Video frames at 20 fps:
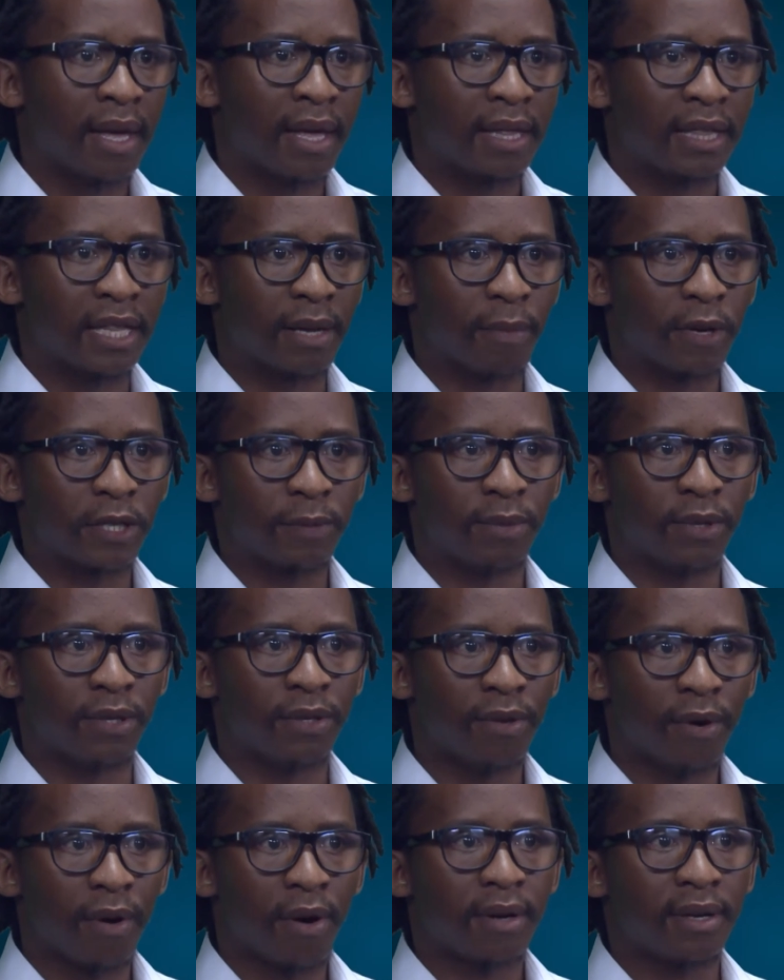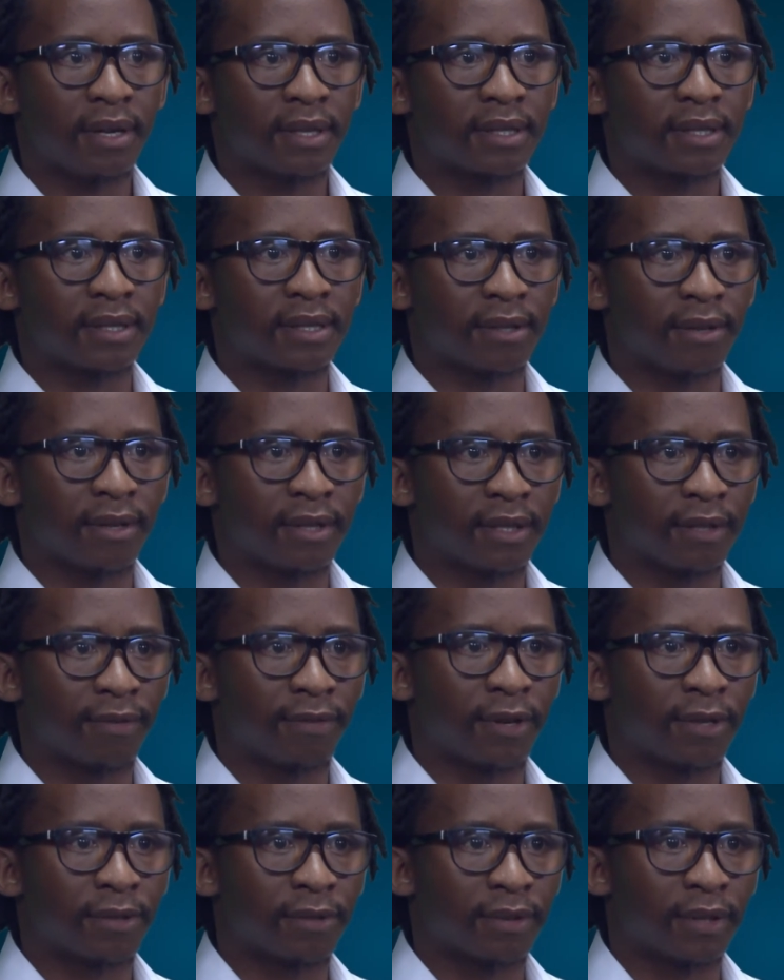There must be no unnecessary
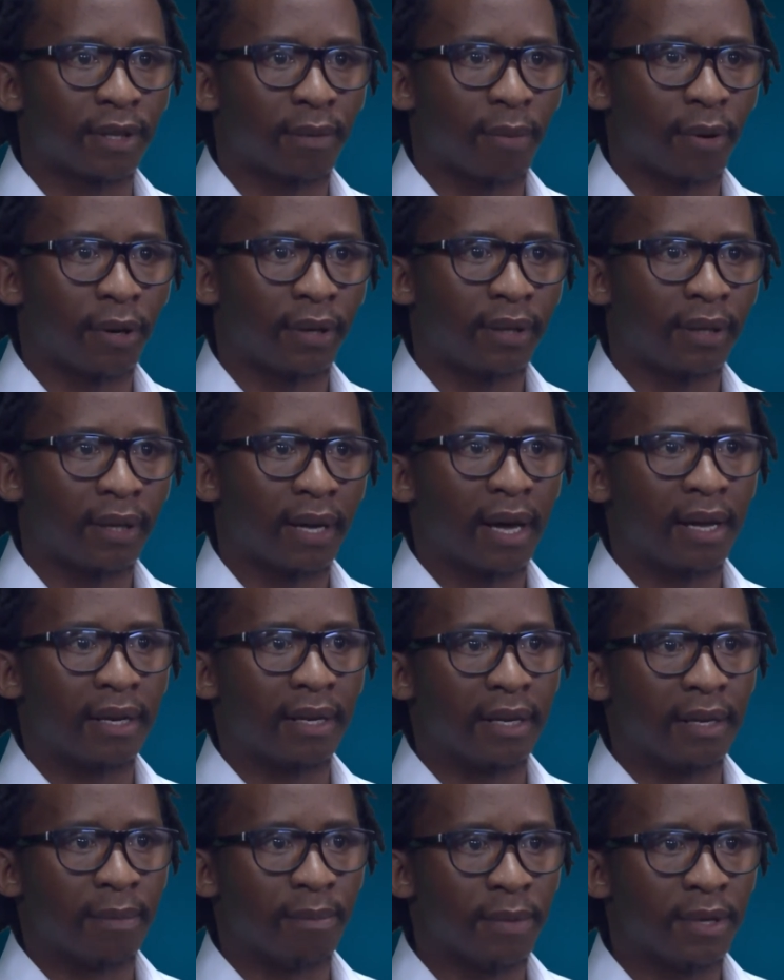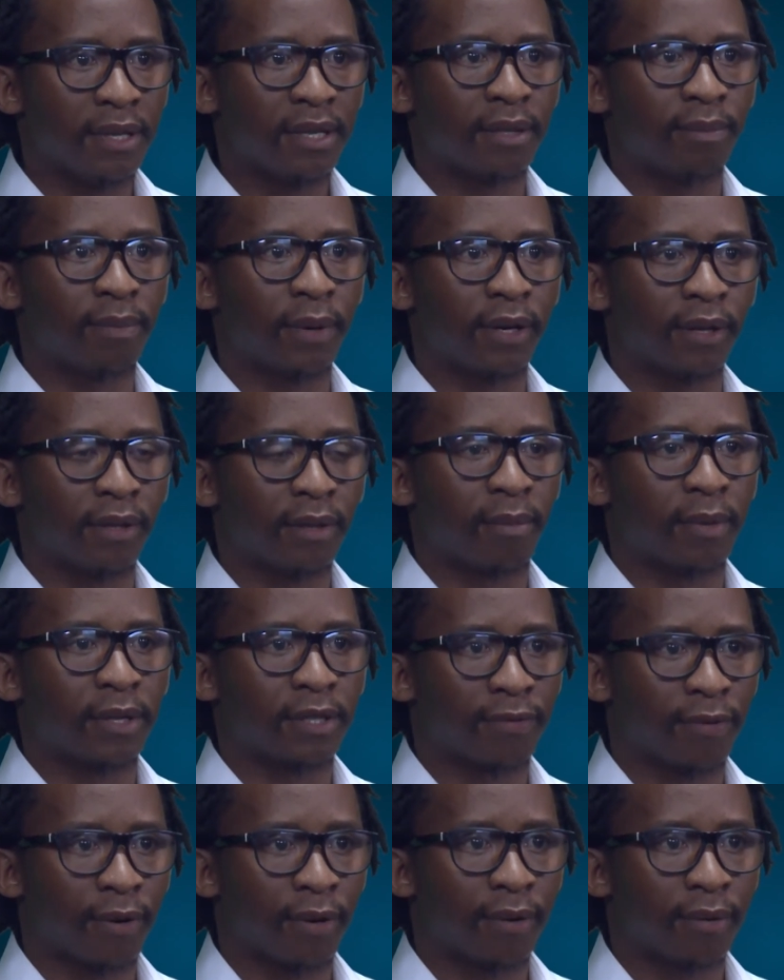interference with the body, and immediate burial must
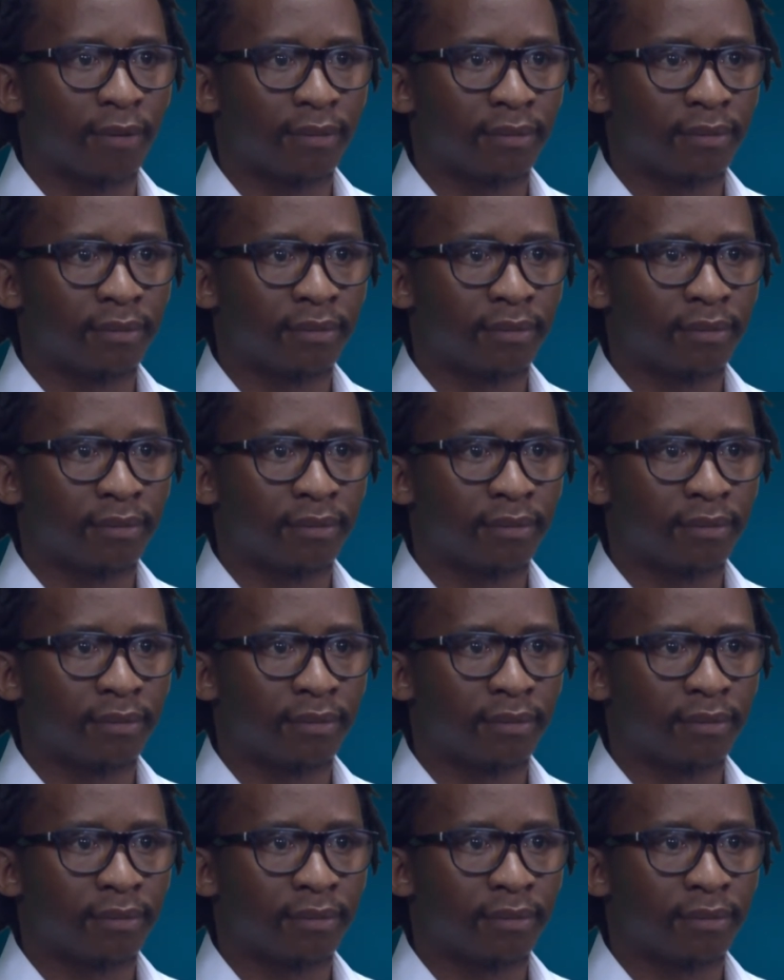follow.